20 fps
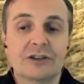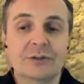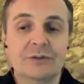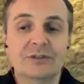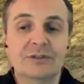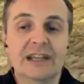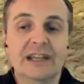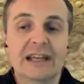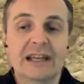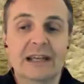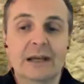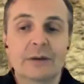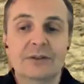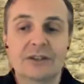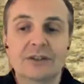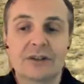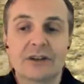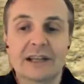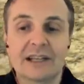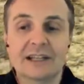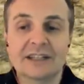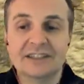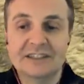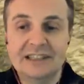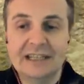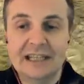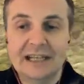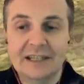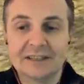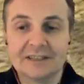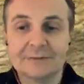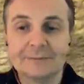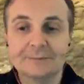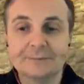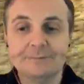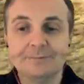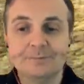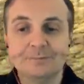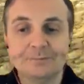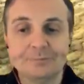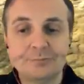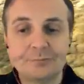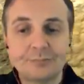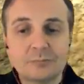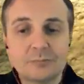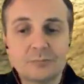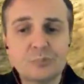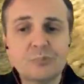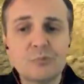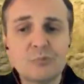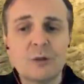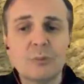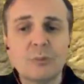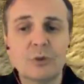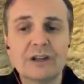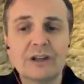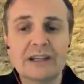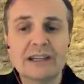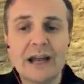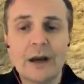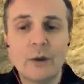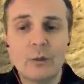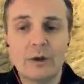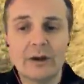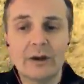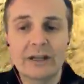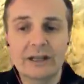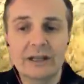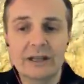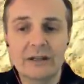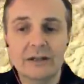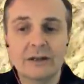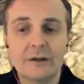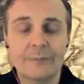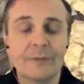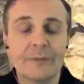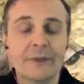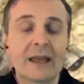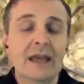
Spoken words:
2 to take out the IS-6. But now we're here.